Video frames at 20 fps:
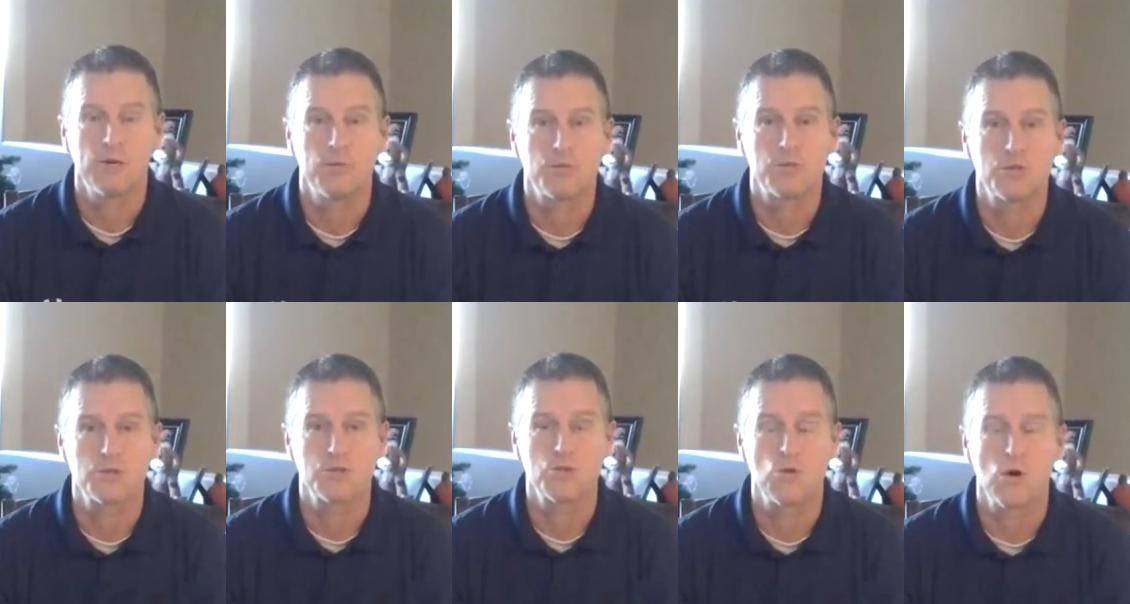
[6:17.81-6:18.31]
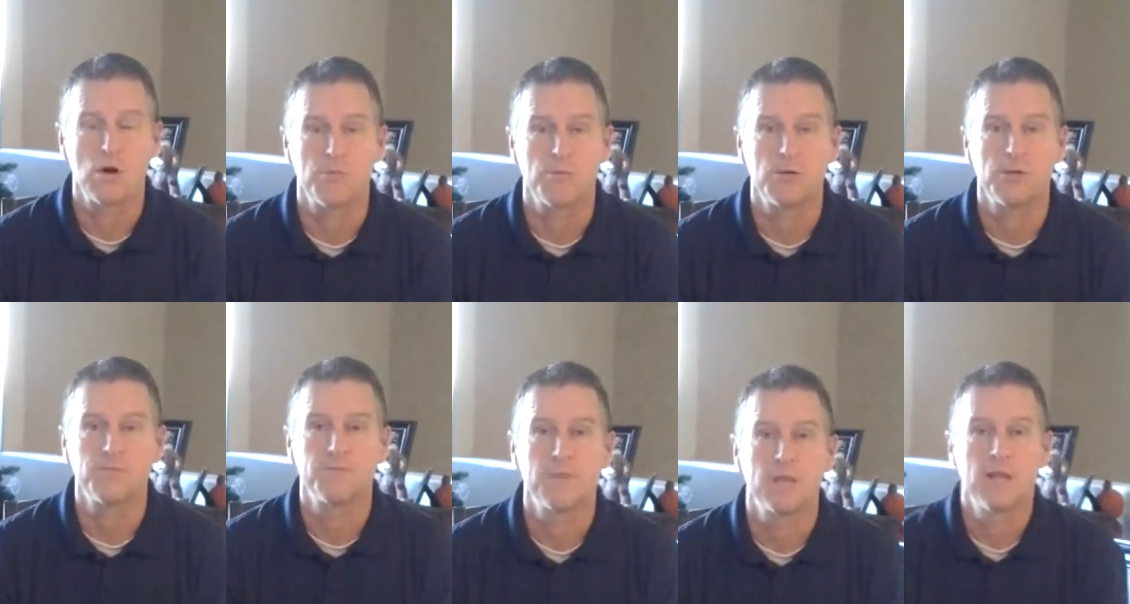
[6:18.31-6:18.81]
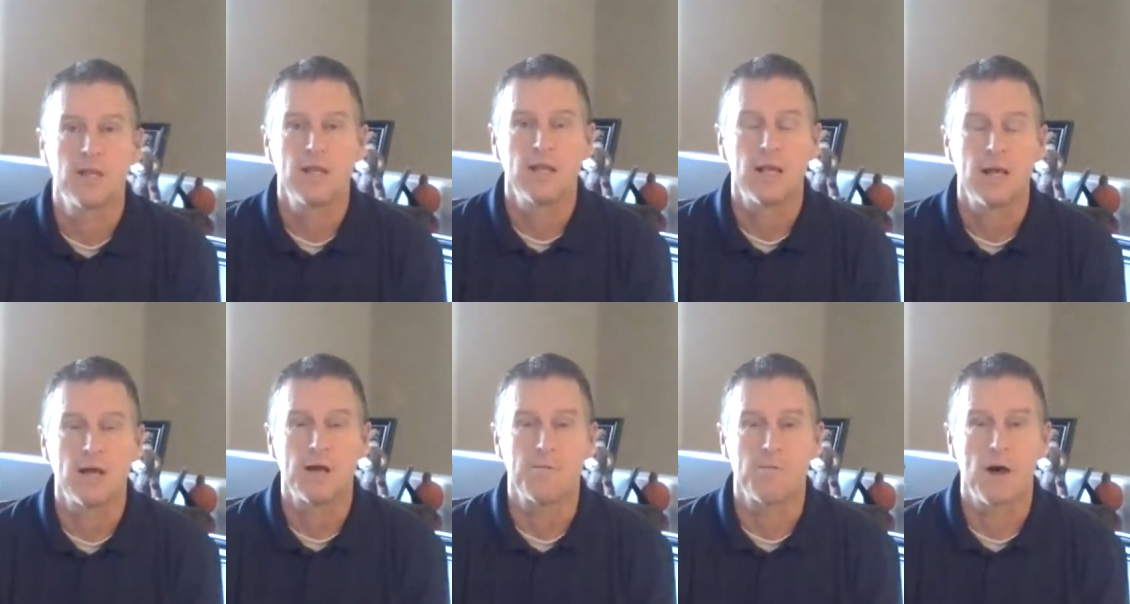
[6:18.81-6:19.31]
which is normal,
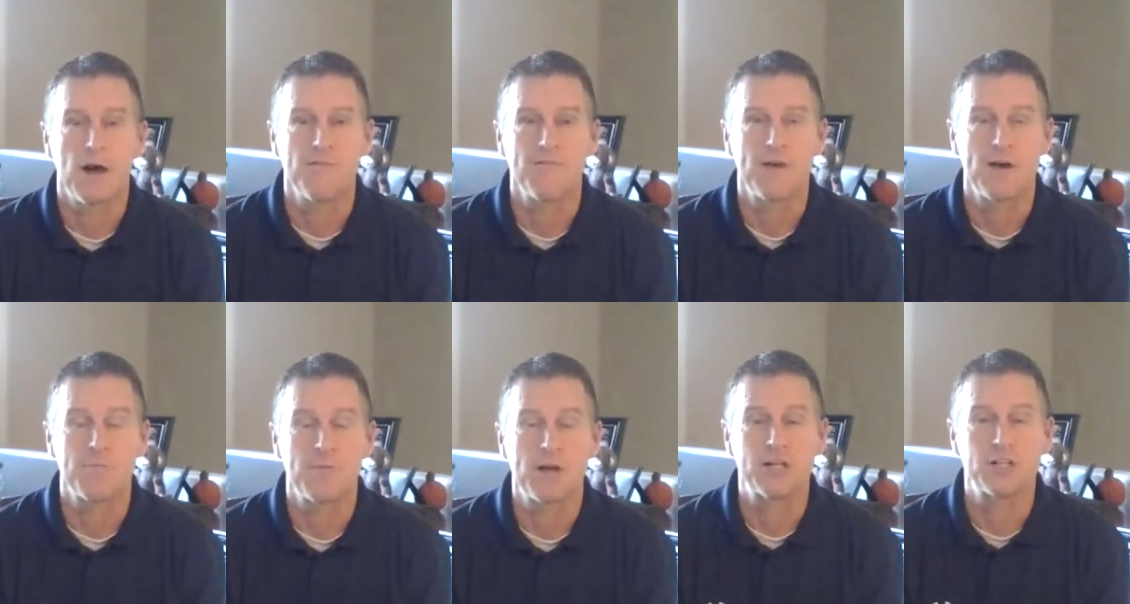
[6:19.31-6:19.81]
I found my